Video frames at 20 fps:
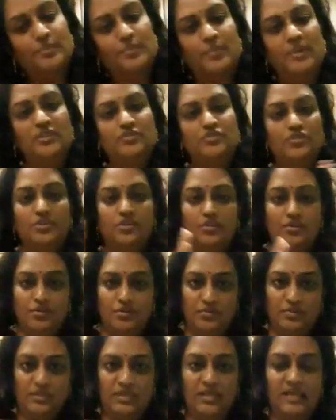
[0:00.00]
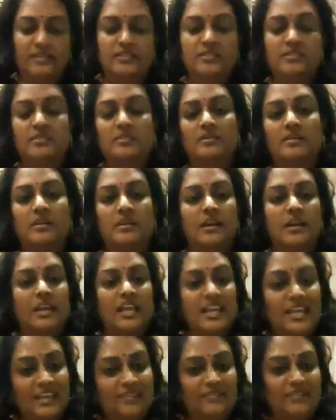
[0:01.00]
the picture to the letter.
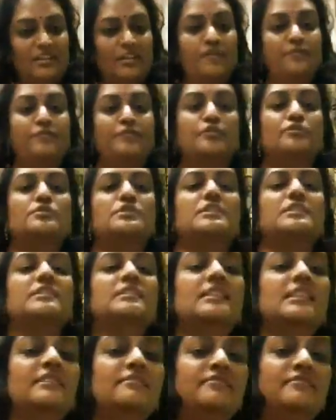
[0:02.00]
Even if you suddenly